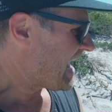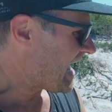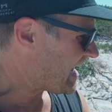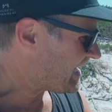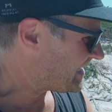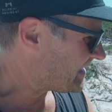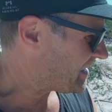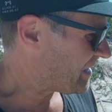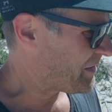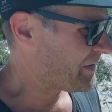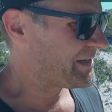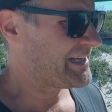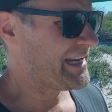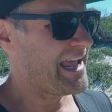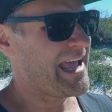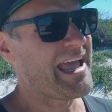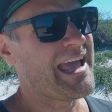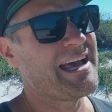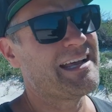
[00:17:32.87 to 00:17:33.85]
and you're going
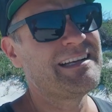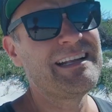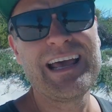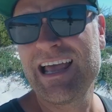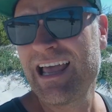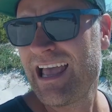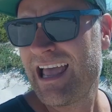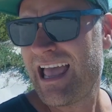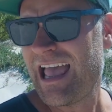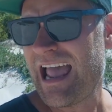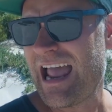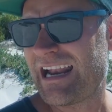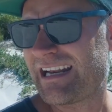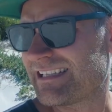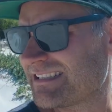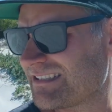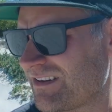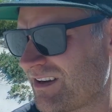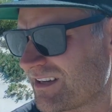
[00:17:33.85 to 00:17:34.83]
down
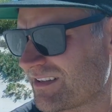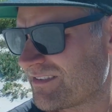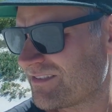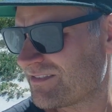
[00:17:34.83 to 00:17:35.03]
and it's like